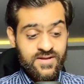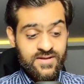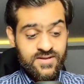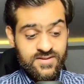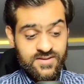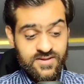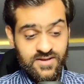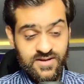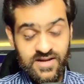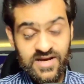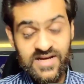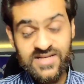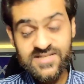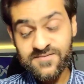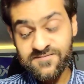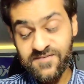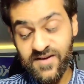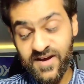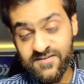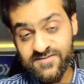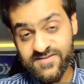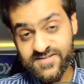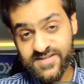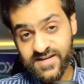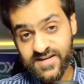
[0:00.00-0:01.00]
the last
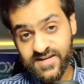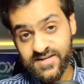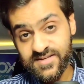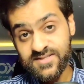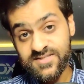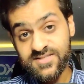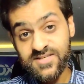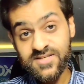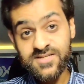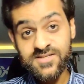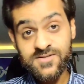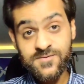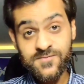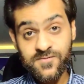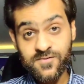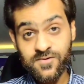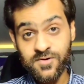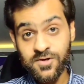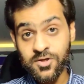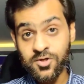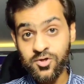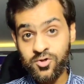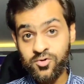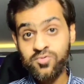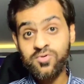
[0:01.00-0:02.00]
5 seconds is for
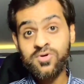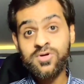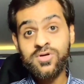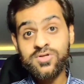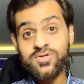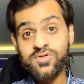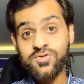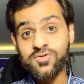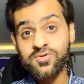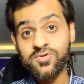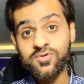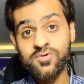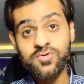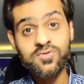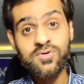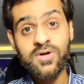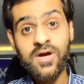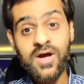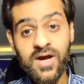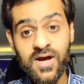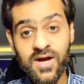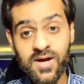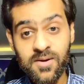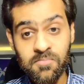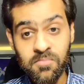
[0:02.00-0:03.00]
you to
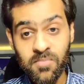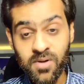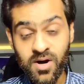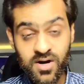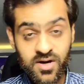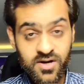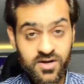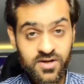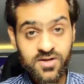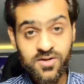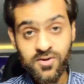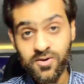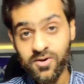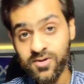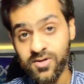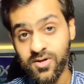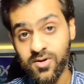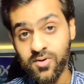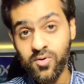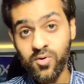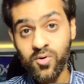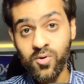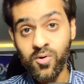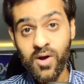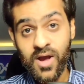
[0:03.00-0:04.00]
mark it on
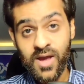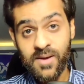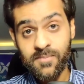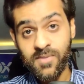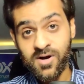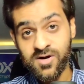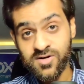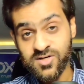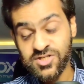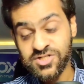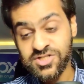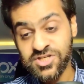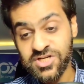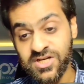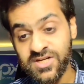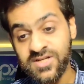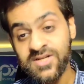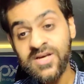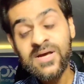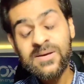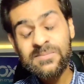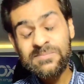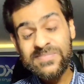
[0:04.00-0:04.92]
your OMR sheet.